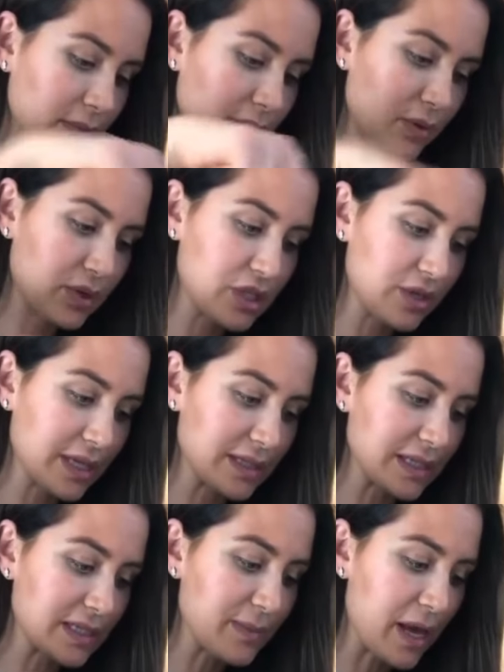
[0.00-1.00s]
I wish you guys
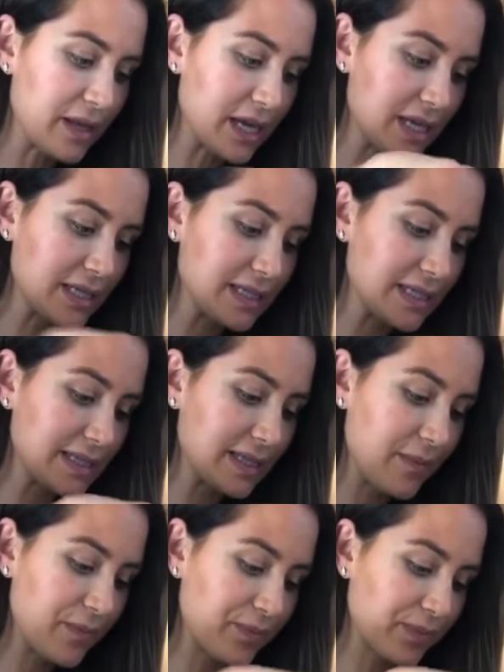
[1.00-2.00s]
could smell this.
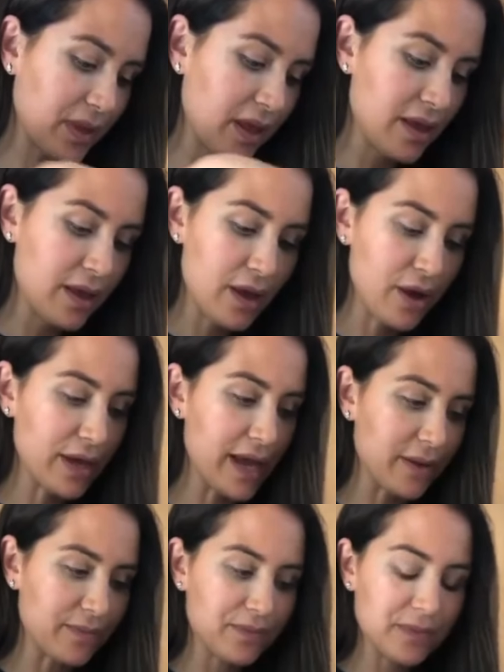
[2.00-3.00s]

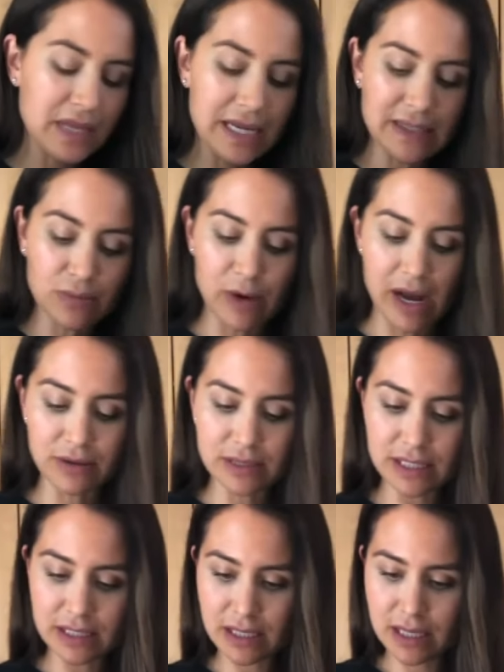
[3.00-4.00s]
Okay, nice and browned.
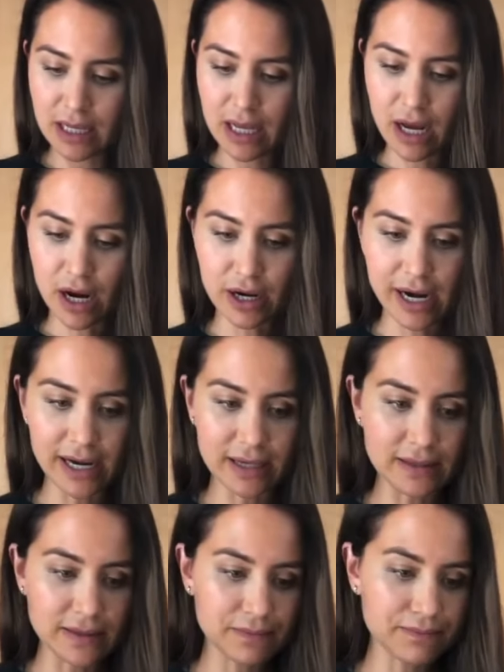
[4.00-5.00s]
All right,
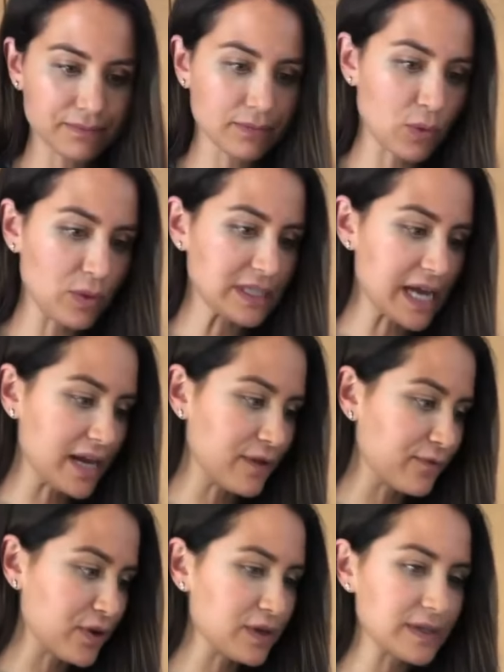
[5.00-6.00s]
what to add
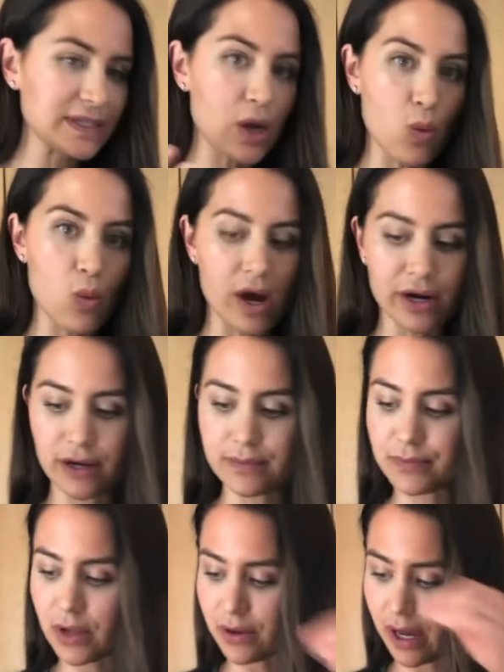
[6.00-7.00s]
in first? Water.
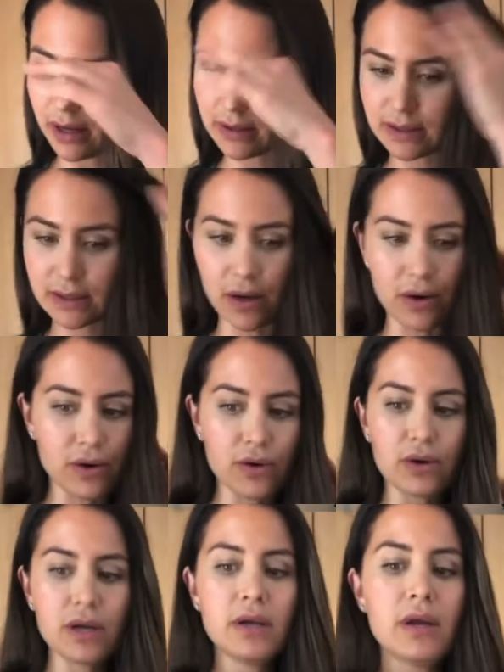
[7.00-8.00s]
Okay,
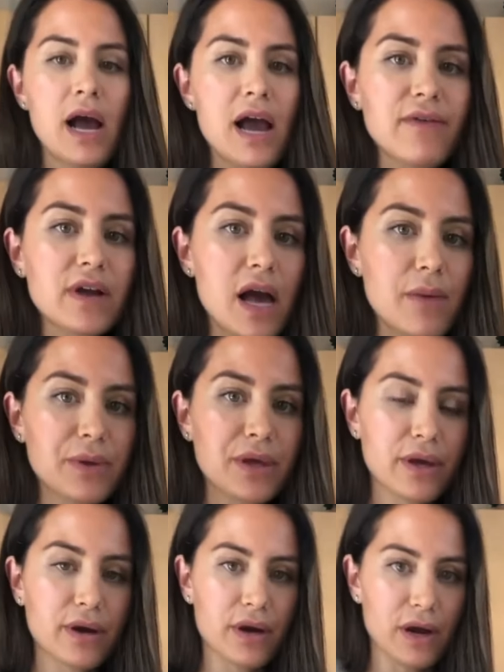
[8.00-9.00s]
so I have a cup
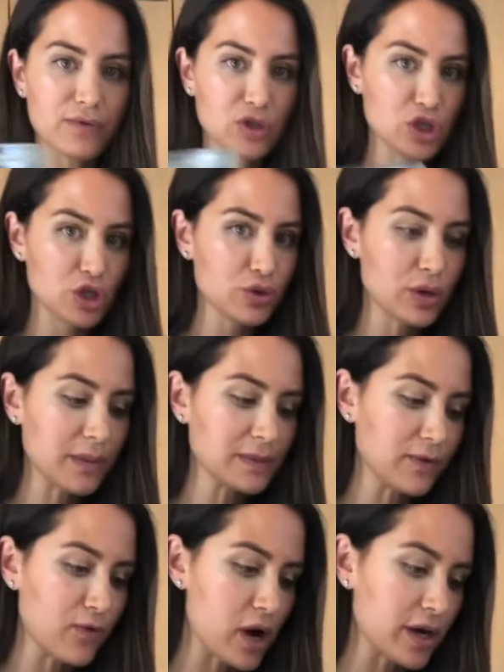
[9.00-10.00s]
here of 2
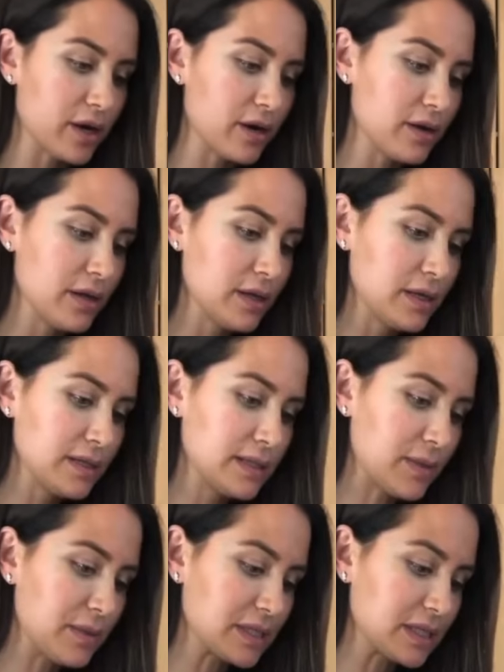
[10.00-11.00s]
cups of water.
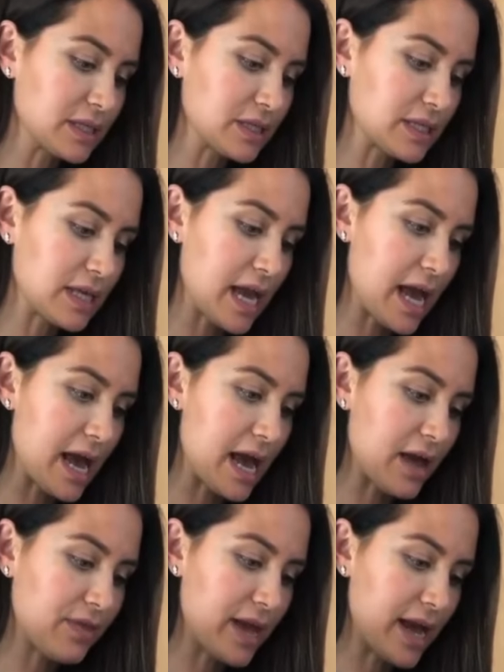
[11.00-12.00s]
So I'm basically just gonna
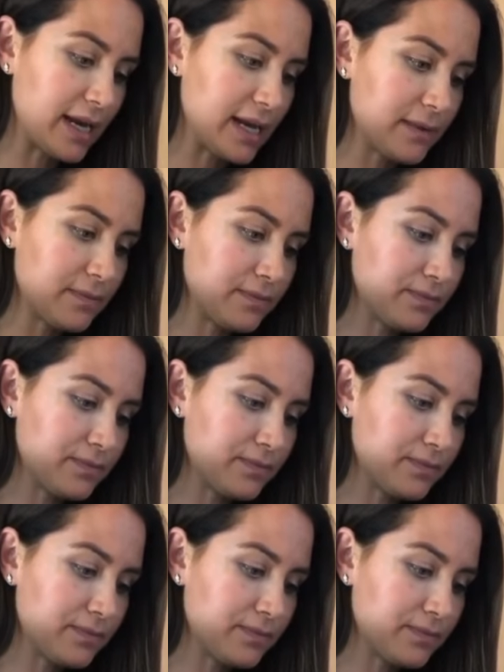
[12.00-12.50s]
add that in.